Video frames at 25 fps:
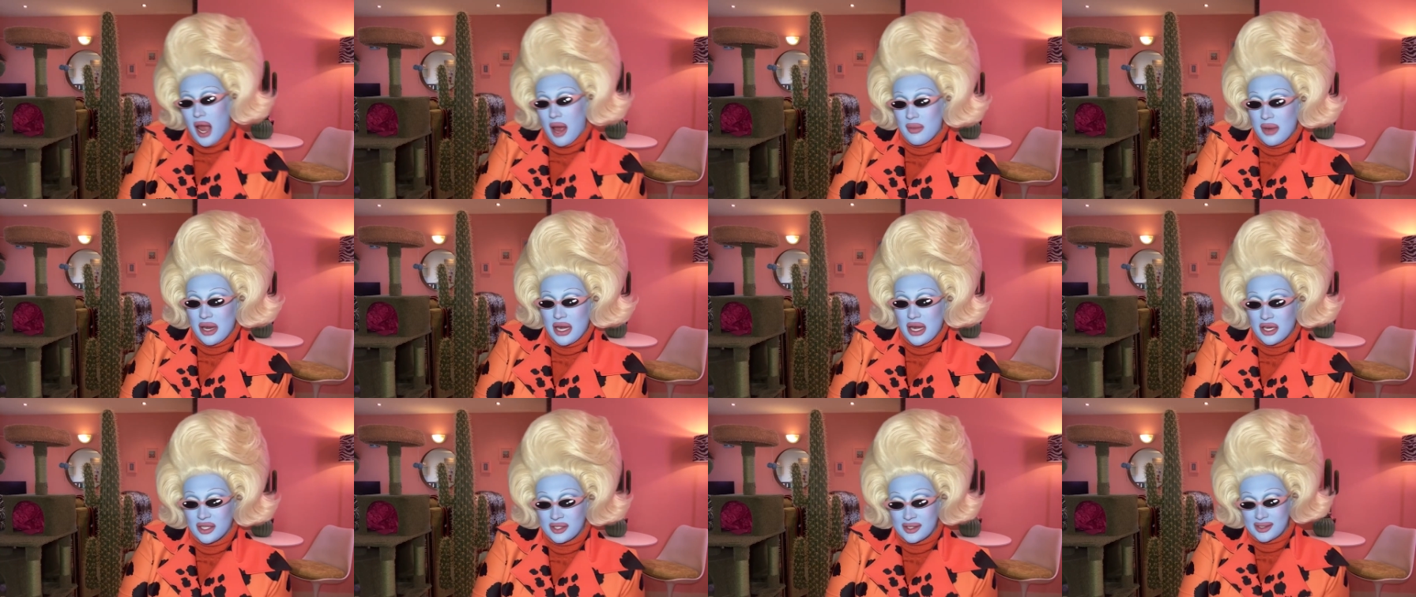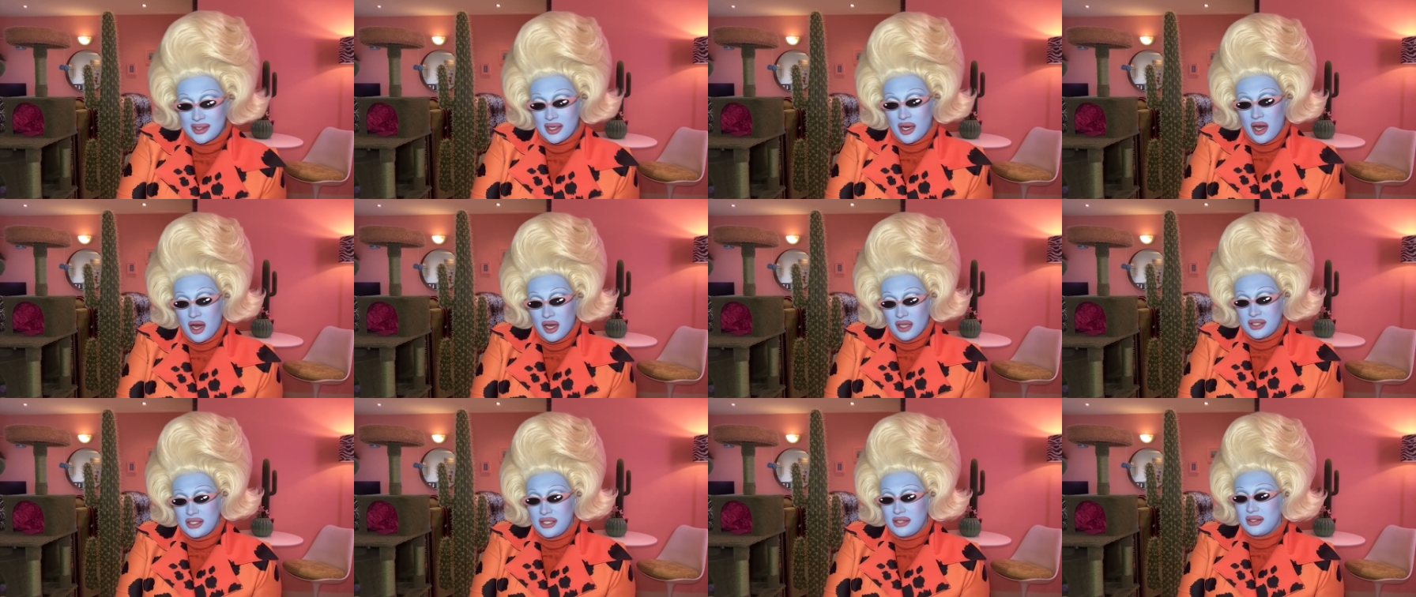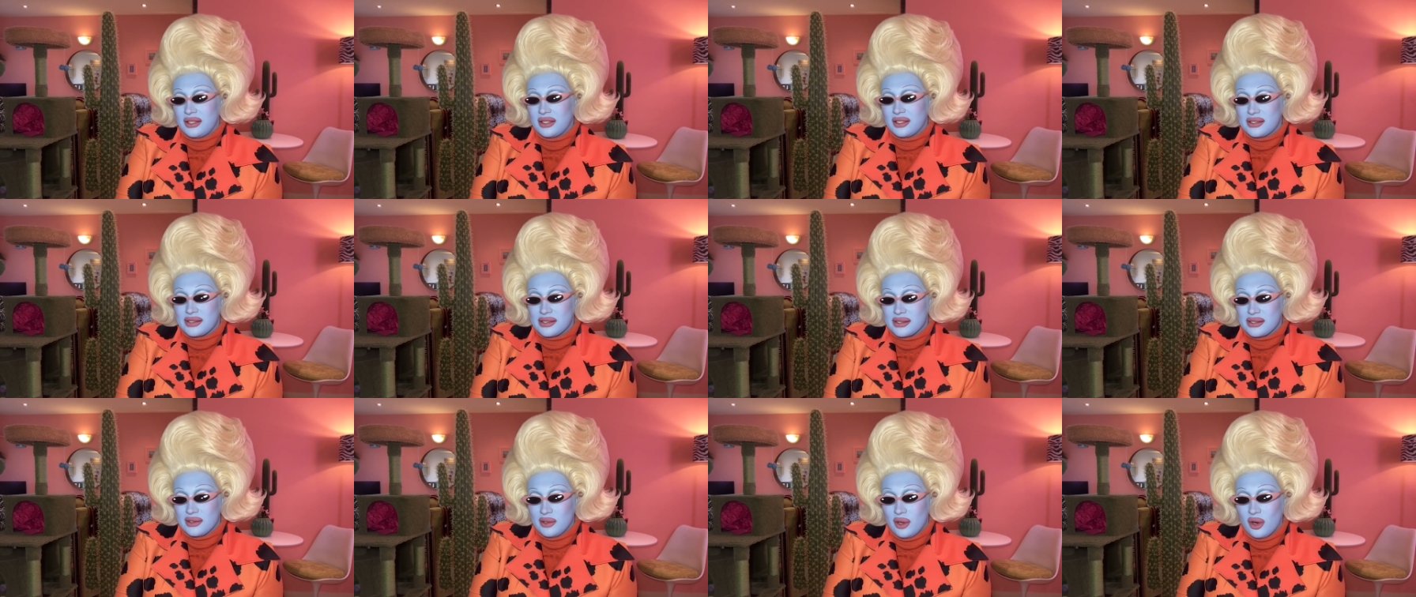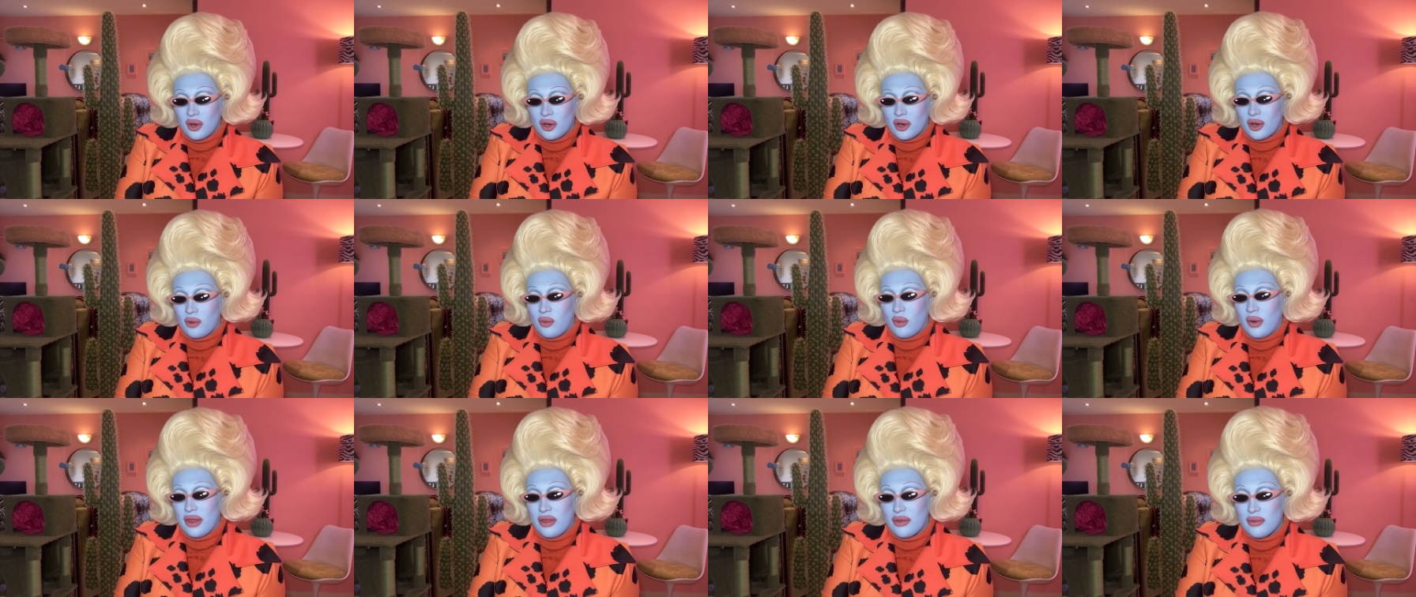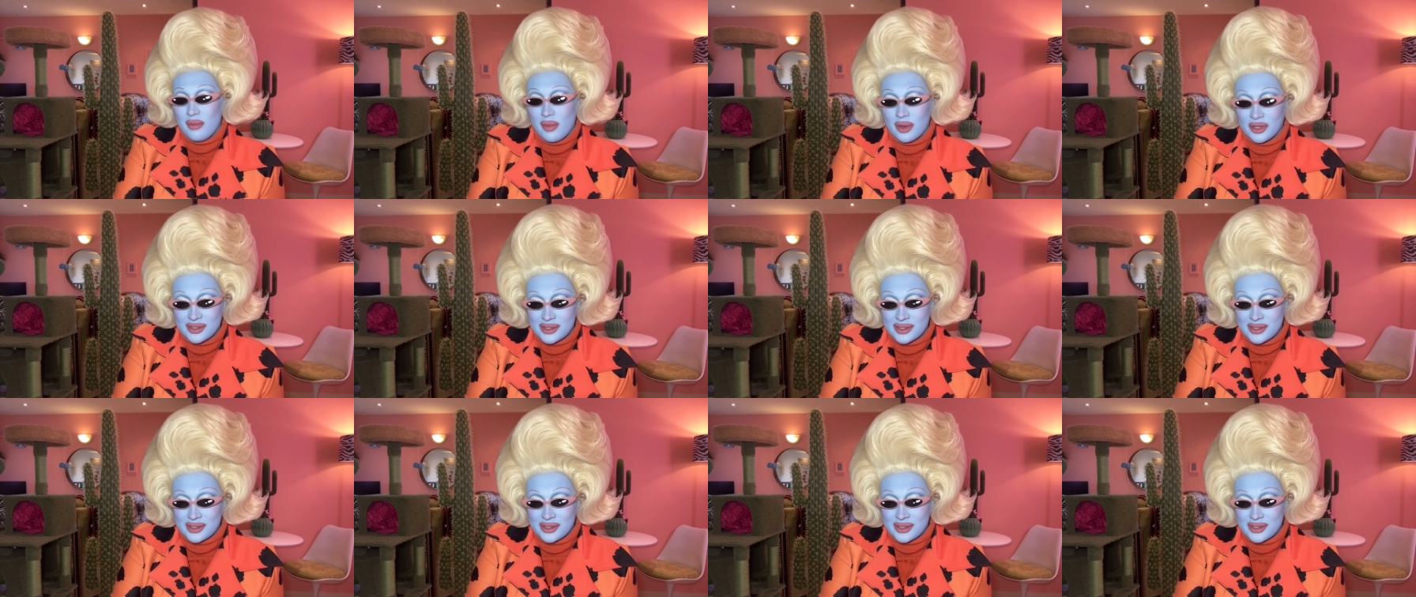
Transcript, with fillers: I mean, I started this look with my